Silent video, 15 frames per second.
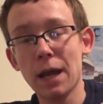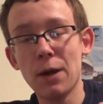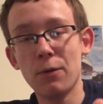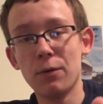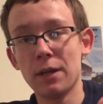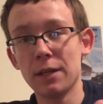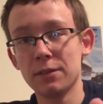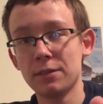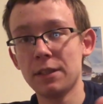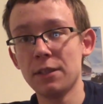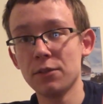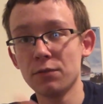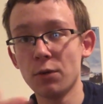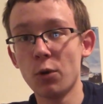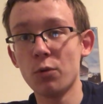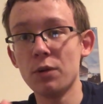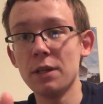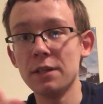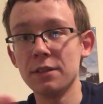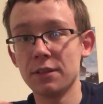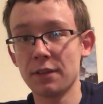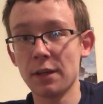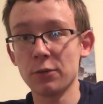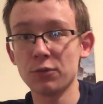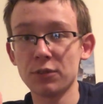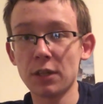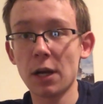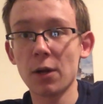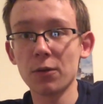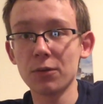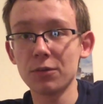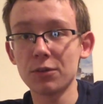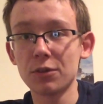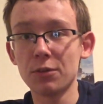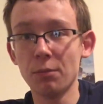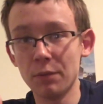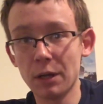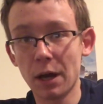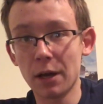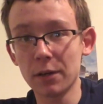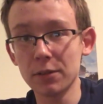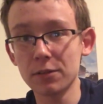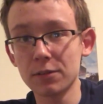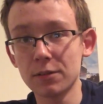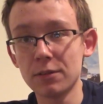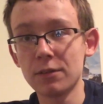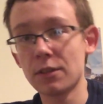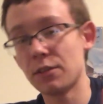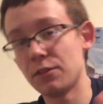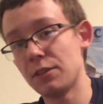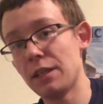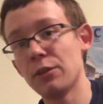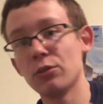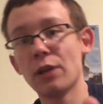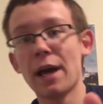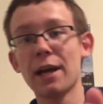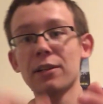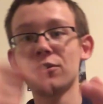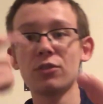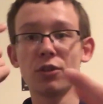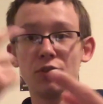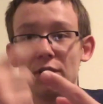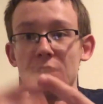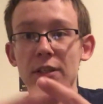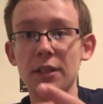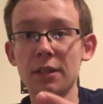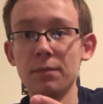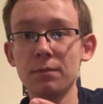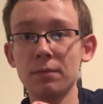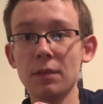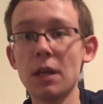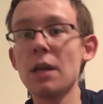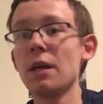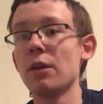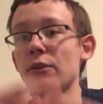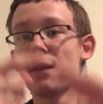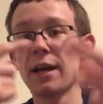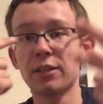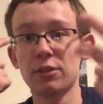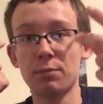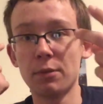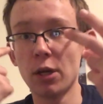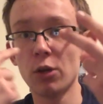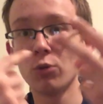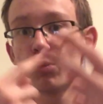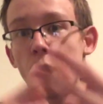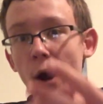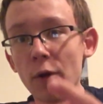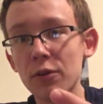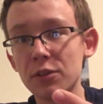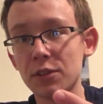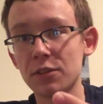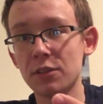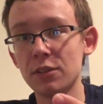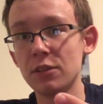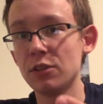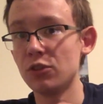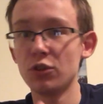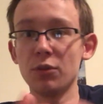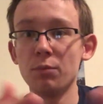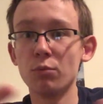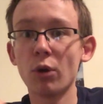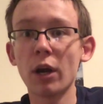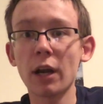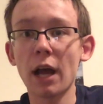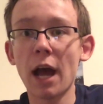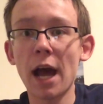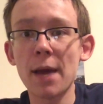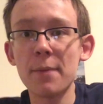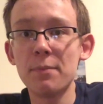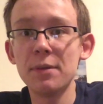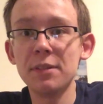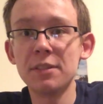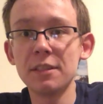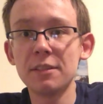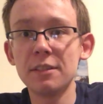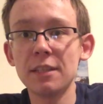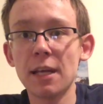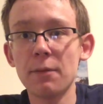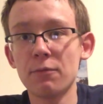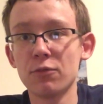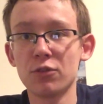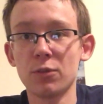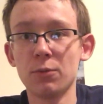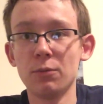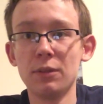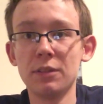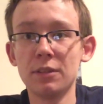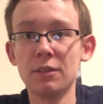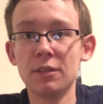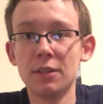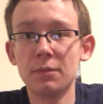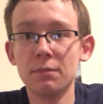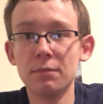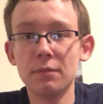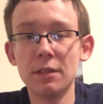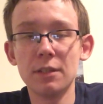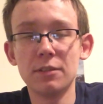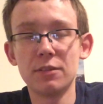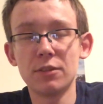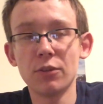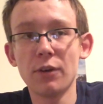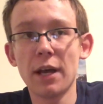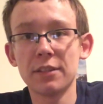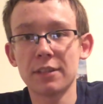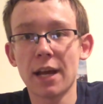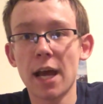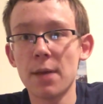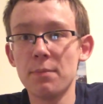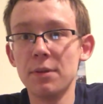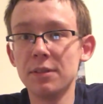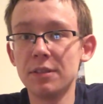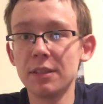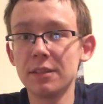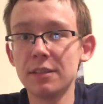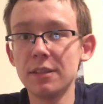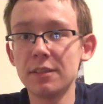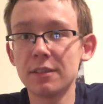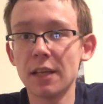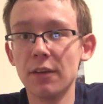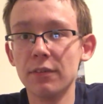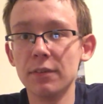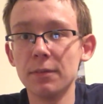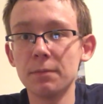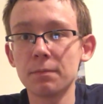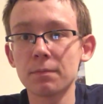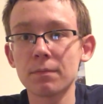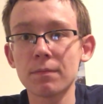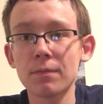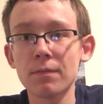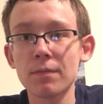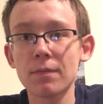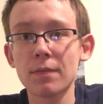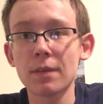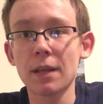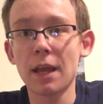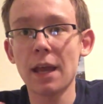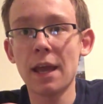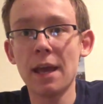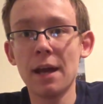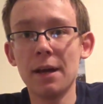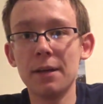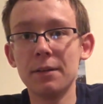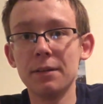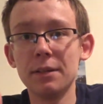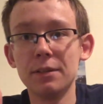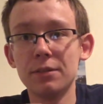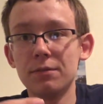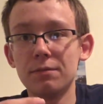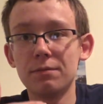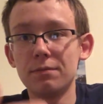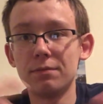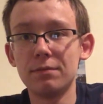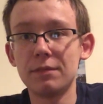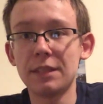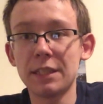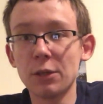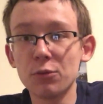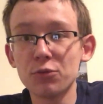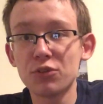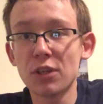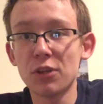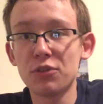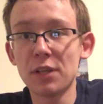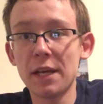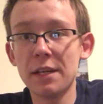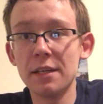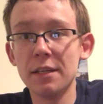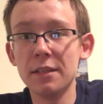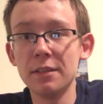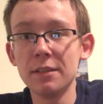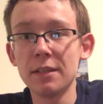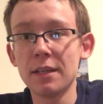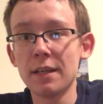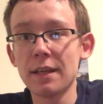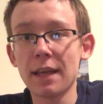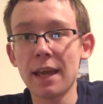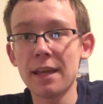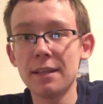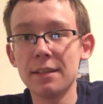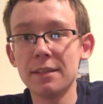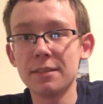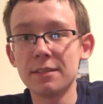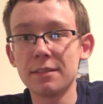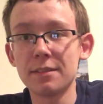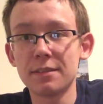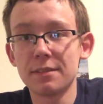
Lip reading: I would not say this phone is $1,000. Be honest, because it lacks Touch ID, lacks battery wire resistance. It should have brought IP68 for some reason. Then it still has IP67, and it kills Touch ID, and it